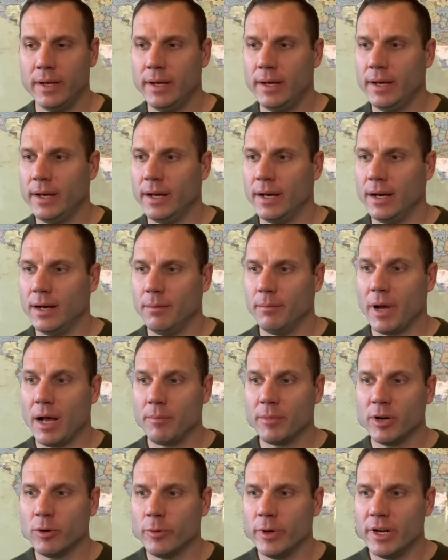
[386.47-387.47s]
Um, I'm
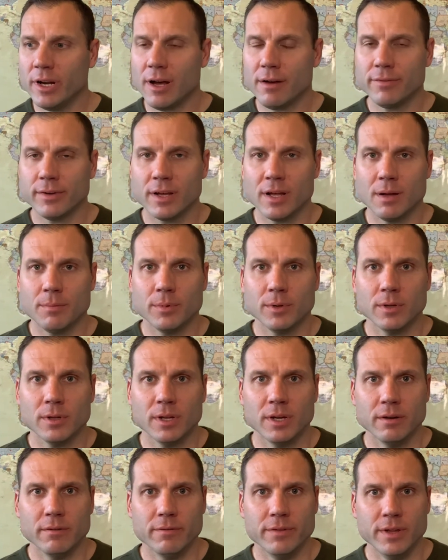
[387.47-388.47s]
going to read off a couple
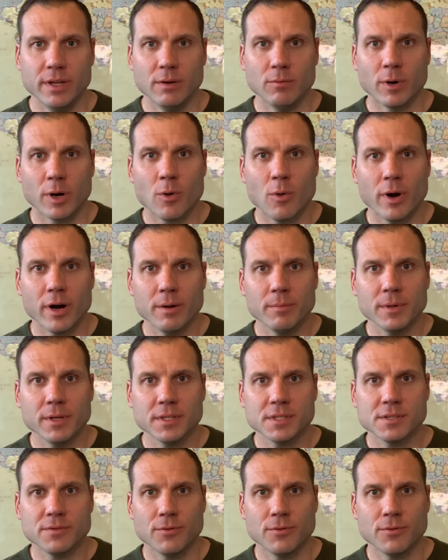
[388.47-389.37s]
of the requirements